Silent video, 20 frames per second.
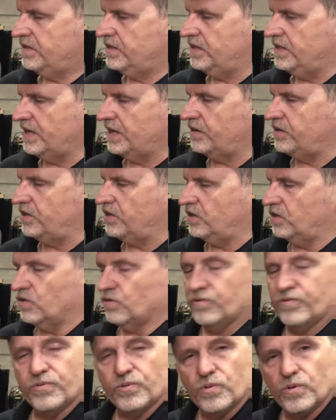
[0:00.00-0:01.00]
Now you can go
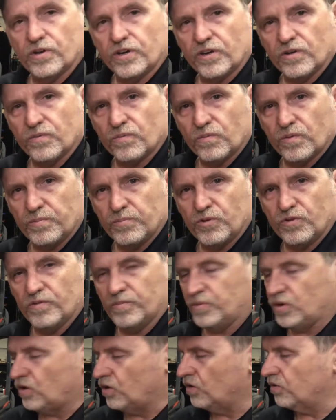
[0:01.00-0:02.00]
through and remove
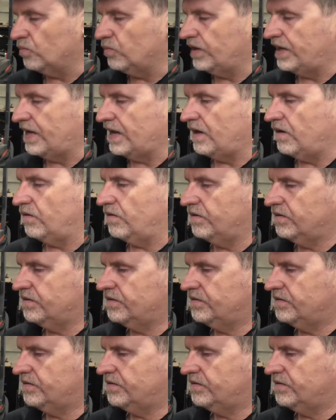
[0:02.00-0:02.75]
them all the way out.